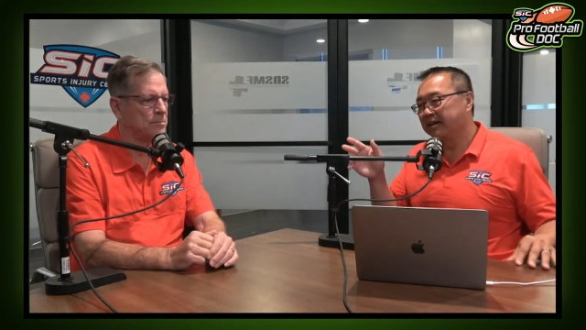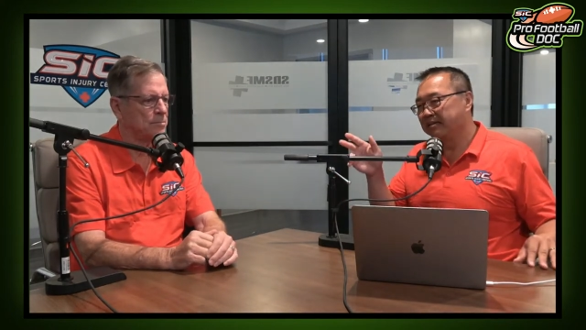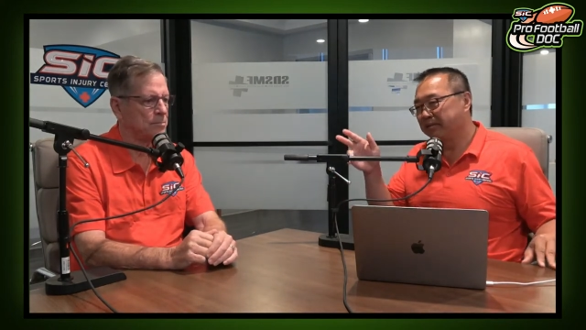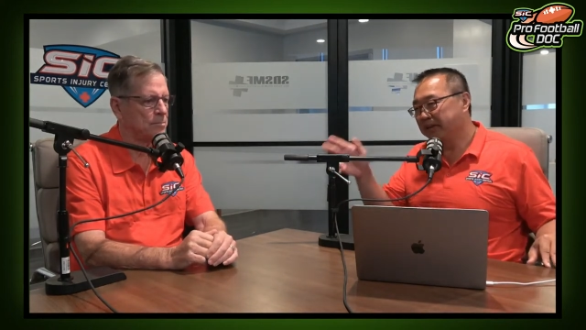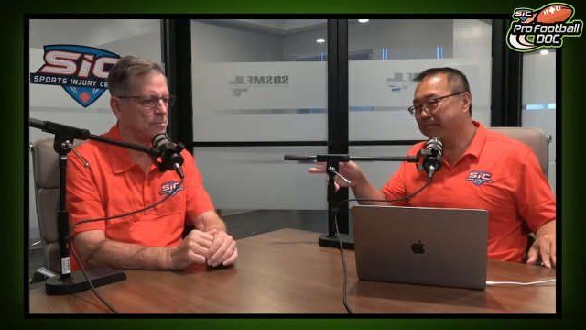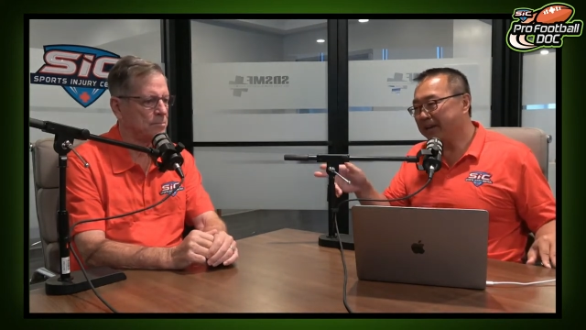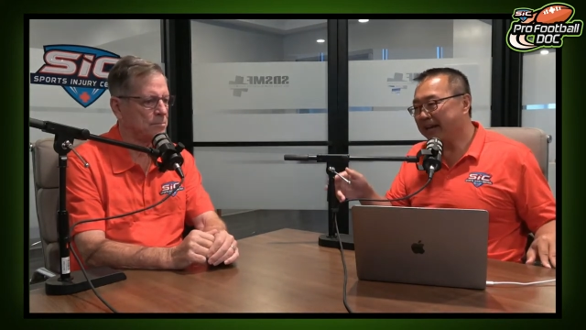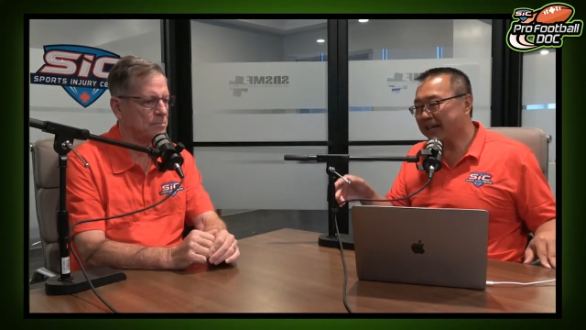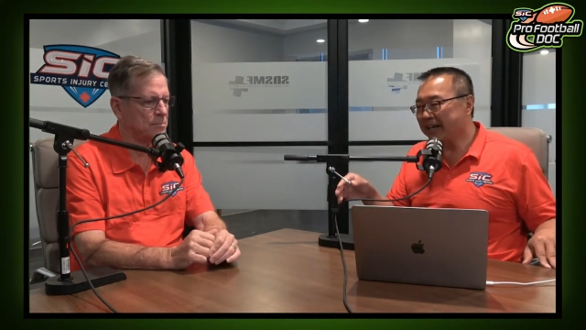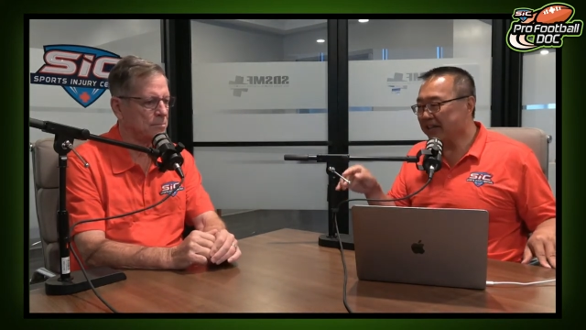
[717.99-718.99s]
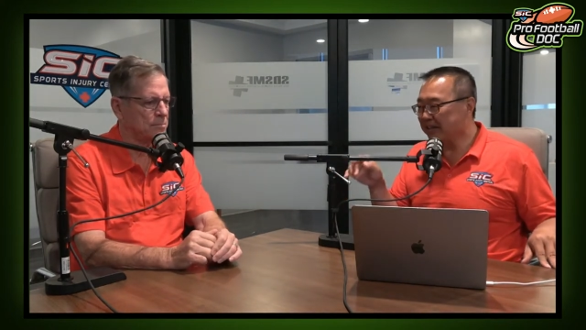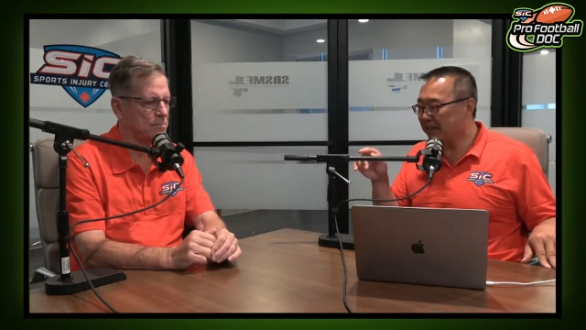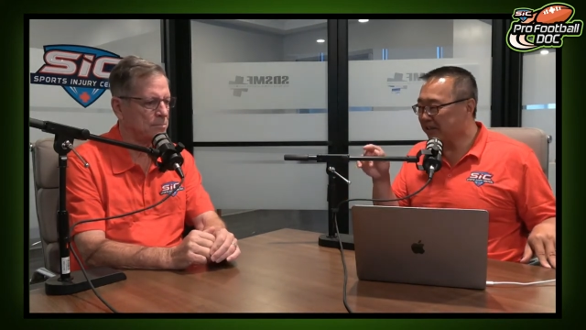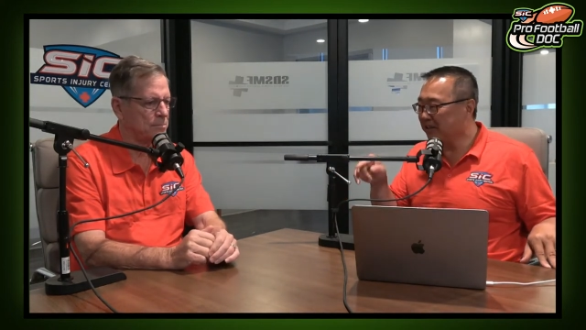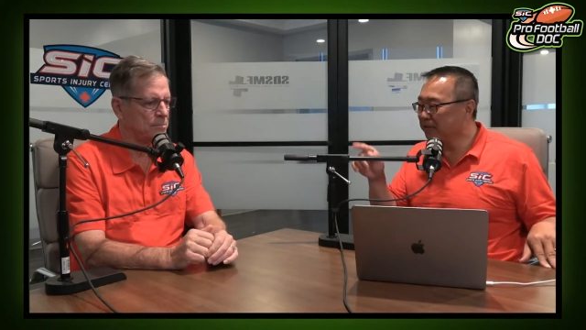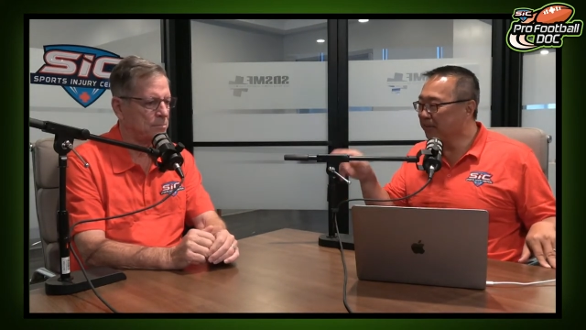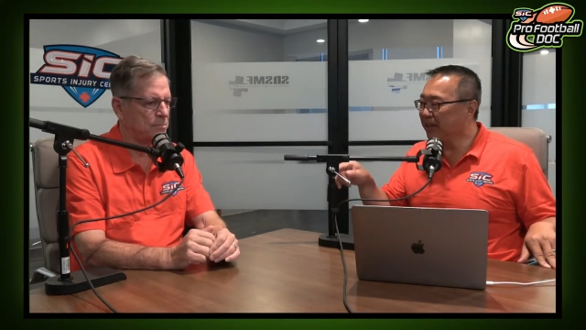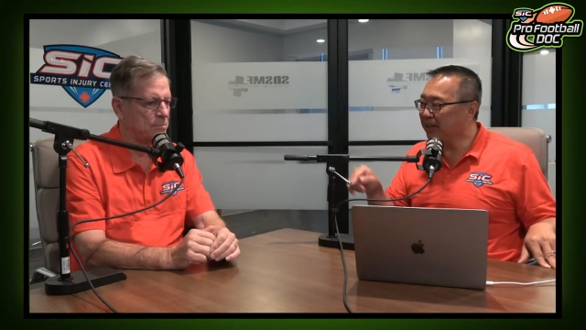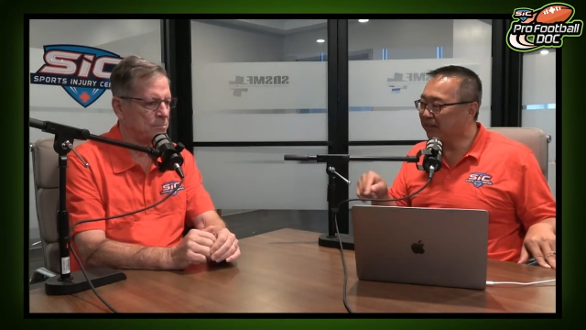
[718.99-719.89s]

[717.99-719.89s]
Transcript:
Speaker 1: We met you, me,